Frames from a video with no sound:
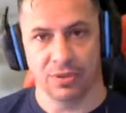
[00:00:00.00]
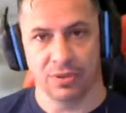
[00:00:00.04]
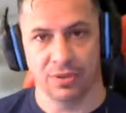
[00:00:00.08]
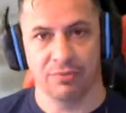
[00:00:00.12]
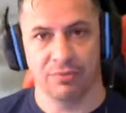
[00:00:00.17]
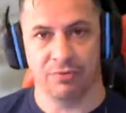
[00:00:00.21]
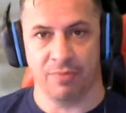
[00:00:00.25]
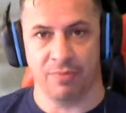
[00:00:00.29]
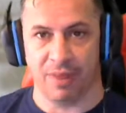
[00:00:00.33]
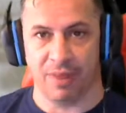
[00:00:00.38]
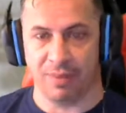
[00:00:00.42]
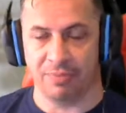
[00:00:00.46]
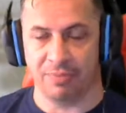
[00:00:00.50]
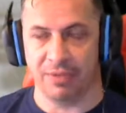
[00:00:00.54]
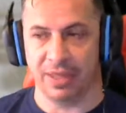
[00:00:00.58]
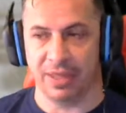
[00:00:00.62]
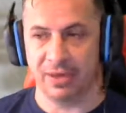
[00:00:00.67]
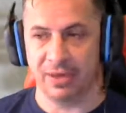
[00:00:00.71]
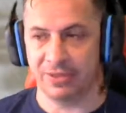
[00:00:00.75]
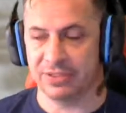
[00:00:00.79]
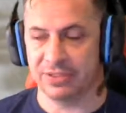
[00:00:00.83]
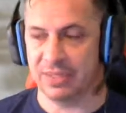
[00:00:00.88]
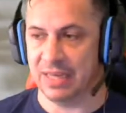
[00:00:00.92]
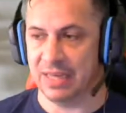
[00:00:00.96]
for my
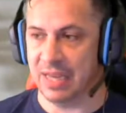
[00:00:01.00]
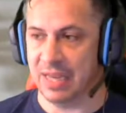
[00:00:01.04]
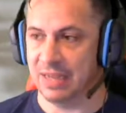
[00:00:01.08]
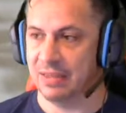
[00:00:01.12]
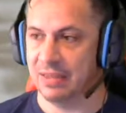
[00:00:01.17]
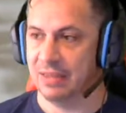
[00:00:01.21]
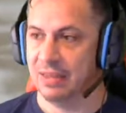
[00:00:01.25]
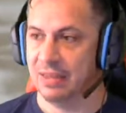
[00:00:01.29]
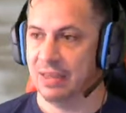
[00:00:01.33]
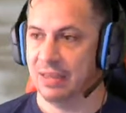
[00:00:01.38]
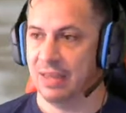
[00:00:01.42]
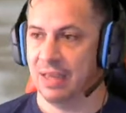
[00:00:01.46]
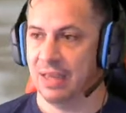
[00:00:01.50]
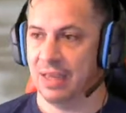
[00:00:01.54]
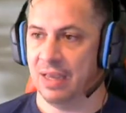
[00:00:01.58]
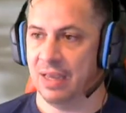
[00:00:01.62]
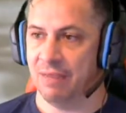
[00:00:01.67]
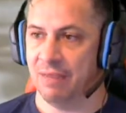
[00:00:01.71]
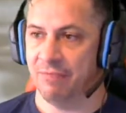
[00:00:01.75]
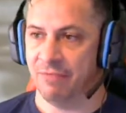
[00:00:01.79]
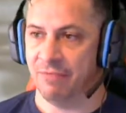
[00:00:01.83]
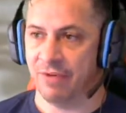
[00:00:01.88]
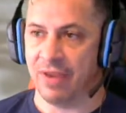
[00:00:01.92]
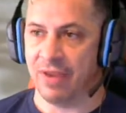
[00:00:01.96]
players today.
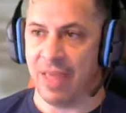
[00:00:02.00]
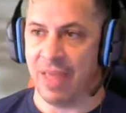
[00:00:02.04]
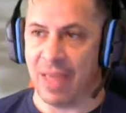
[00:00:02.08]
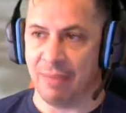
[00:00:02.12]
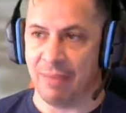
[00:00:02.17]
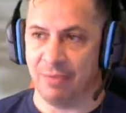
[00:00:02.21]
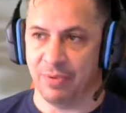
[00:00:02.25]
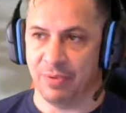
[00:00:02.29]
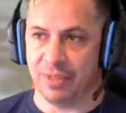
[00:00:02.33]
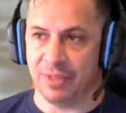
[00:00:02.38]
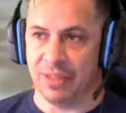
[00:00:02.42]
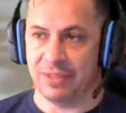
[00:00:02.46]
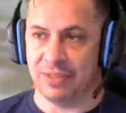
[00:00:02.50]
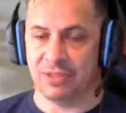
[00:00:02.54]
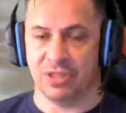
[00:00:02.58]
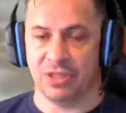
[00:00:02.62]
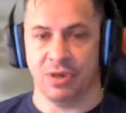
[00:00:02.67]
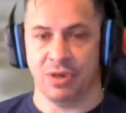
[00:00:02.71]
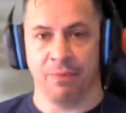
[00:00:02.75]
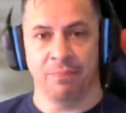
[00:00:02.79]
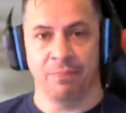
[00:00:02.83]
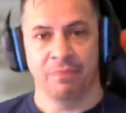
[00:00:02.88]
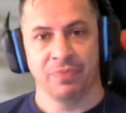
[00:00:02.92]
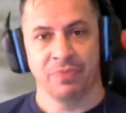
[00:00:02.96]
I'm very happy with it.
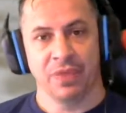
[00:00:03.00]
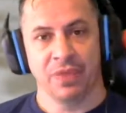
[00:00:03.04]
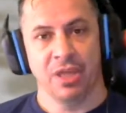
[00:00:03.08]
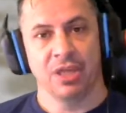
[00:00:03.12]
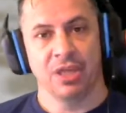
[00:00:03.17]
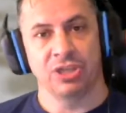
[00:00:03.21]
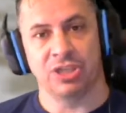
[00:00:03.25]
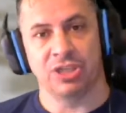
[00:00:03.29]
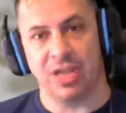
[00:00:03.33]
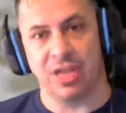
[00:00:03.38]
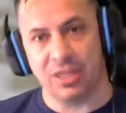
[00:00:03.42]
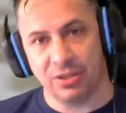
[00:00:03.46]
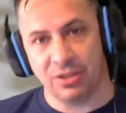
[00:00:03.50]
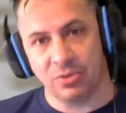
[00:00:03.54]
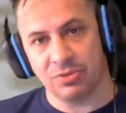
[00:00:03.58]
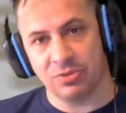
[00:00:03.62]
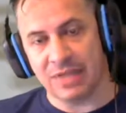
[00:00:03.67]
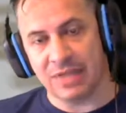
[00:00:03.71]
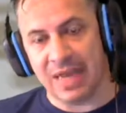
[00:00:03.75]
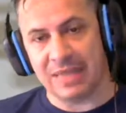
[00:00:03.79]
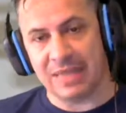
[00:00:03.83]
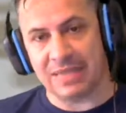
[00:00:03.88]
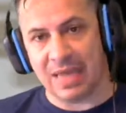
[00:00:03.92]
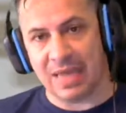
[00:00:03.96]
So check those
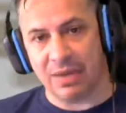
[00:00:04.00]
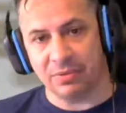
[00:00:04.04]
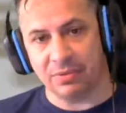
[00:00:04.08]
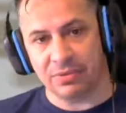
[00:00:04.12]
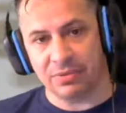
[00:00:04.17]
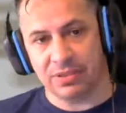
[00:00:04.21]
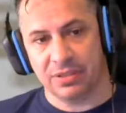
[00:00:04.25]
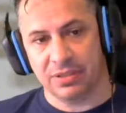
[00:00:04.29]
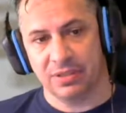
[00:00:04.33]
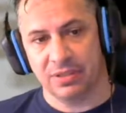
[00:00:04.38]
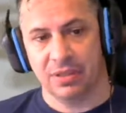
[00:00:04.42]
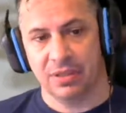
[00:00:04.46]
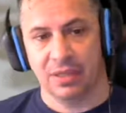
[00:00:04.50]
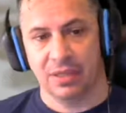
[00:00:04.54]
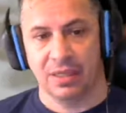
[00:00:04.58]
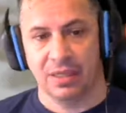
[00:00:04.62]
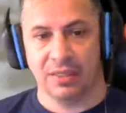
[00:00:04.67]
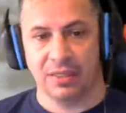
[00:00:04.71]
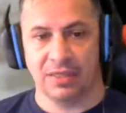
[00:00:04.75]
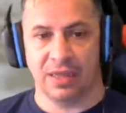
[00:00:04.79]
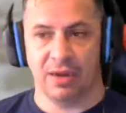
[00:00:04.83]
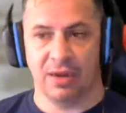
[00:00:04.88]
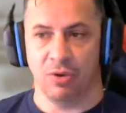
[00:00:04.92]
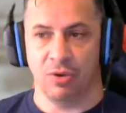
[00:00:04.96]
guys out.
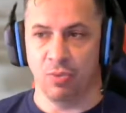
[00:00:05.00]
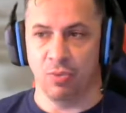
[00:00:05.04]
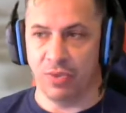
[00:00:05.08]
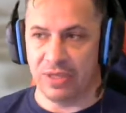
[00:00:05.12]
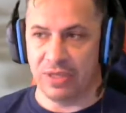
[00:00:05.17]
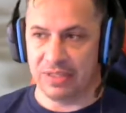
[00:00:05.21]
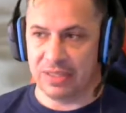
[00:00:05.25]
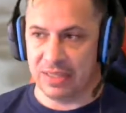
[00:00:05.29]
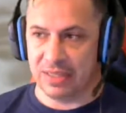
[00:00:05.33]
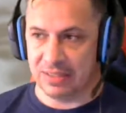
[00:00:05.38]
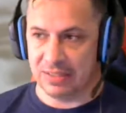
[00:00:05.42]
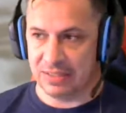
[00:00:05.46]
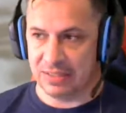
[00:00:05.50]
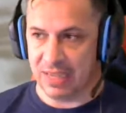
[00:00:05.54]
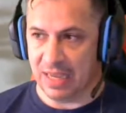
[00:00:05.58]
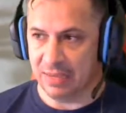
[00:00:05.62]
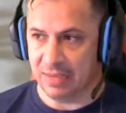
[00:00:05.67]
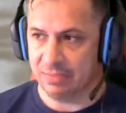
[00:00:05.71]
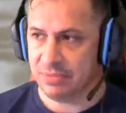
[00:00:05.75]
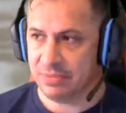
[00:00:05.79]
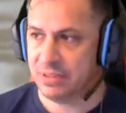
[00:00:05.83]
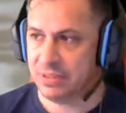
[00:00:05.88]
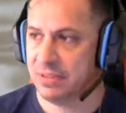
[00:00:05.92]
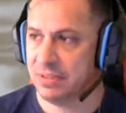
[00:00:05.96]
They are Wizkids
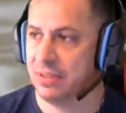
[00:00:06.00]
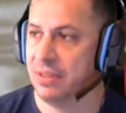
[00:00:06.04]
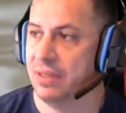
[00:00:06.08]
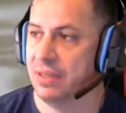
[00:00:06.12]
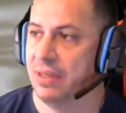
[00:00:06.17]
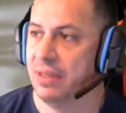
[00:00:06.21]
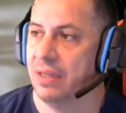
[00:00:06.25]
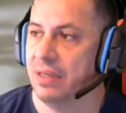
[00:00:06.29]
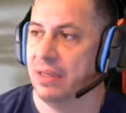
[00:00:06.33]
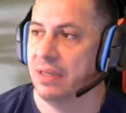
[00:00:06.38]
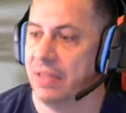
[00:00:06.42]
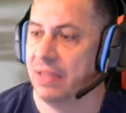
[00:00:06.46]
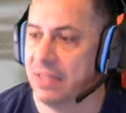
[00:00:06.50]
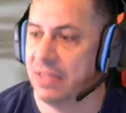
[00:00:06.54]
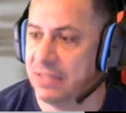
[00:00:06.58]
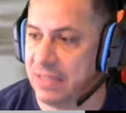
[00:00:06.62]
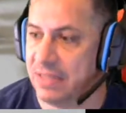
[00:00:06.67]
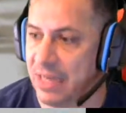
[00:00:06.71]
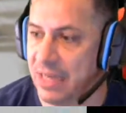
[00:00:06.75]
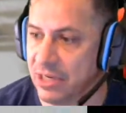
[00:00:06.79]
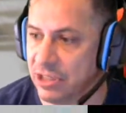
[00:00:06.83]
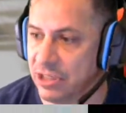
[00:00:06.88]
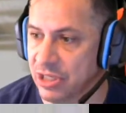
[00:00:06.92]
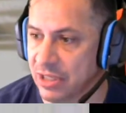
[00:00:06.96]
games. Let's
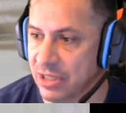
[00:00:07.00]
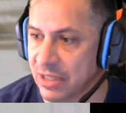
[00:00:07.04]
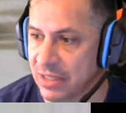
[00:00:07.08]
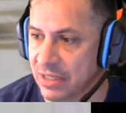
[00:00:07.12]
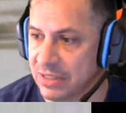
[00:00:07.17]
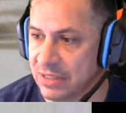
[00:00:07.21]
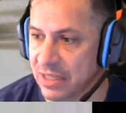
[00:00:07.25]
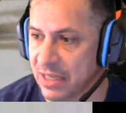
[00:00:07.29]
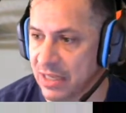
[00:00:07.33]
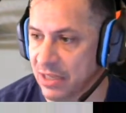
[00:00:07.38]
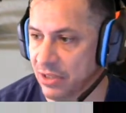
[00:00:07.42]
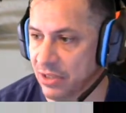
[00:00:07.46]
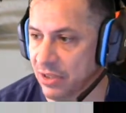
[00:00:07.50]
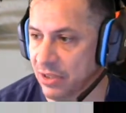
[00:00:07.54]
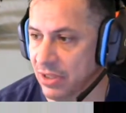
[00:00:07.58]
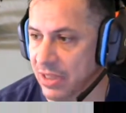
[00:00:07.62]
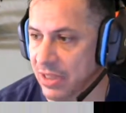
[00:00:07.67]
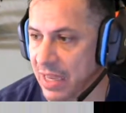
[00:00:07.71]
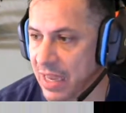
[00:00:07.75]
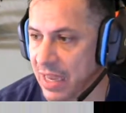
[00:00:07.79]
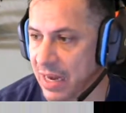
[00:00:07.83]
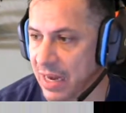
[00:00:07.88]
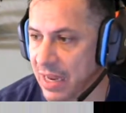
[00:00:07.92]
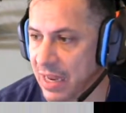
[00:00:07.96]
take a look
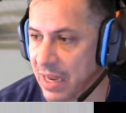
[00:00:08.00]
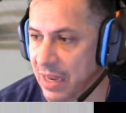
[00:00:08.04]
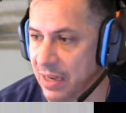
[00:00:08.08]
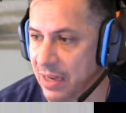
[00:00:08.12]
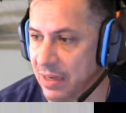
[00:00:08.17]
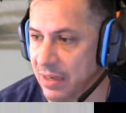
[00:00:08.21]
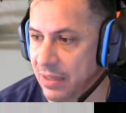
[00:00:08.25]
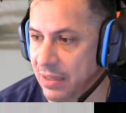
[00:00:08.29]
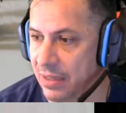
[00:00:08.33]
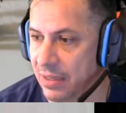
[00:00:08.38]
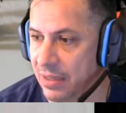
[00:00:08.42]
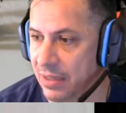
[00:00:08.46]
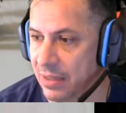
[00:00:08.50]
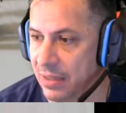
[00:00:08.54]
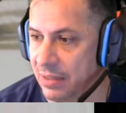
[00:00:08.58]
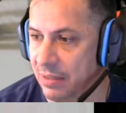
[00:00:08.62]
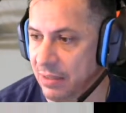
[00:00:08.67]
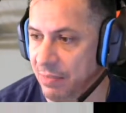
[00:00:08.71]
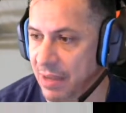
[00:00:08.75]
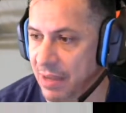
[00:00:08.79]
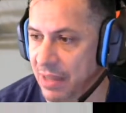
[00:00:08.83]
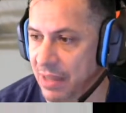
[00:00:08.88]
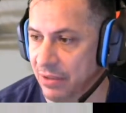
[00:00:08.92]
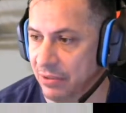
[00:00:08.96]
at the
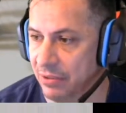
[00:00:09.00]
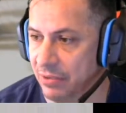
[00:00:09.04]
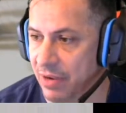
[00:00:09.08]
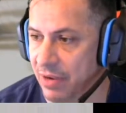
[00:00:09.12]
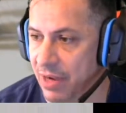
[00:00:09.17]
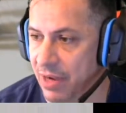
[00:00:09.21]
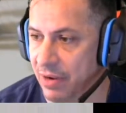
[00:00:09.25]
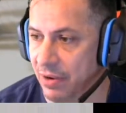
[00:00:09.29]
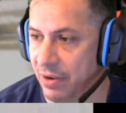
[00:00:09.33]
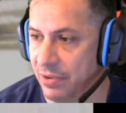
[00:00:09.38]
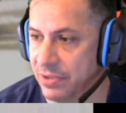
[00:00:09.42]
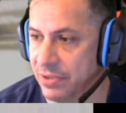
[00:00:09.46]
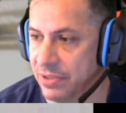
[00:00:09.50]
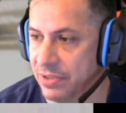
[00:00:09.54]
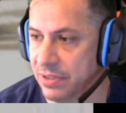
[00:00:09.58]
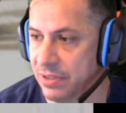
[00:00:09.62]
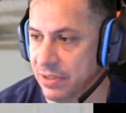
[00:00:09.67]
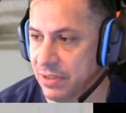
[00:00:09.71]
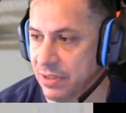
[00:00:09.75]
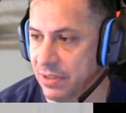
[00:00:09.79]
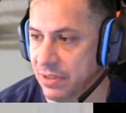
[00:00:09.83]
Polukranos.